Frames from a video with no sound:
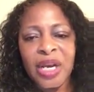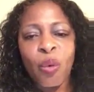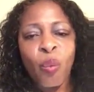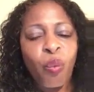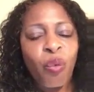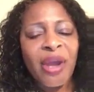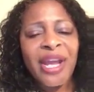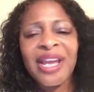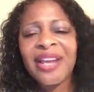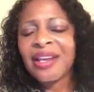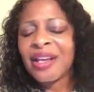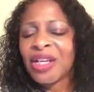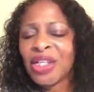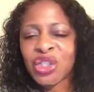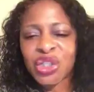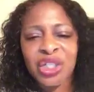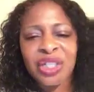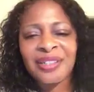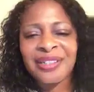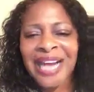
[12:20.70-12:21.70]
We
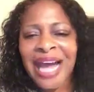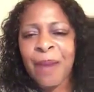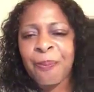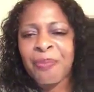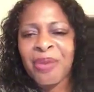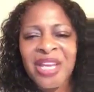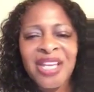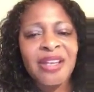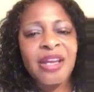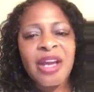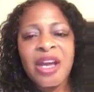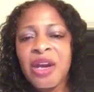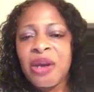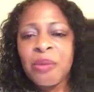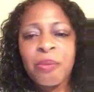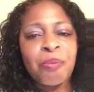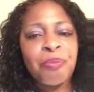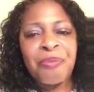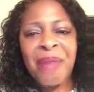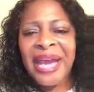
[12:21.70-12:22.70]
should not be
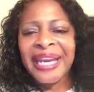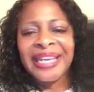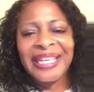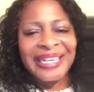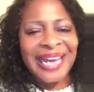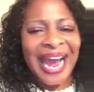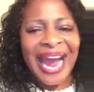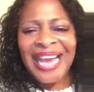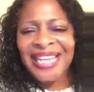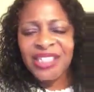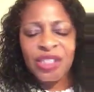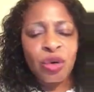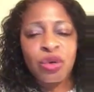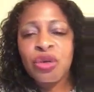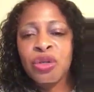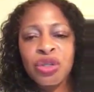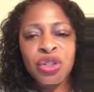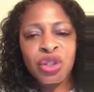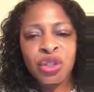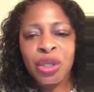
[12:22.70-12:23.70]
making
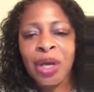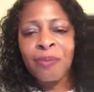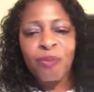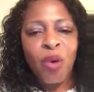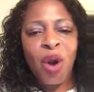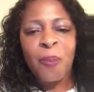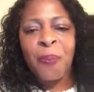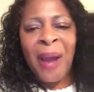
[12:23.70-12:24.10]
ISIL a more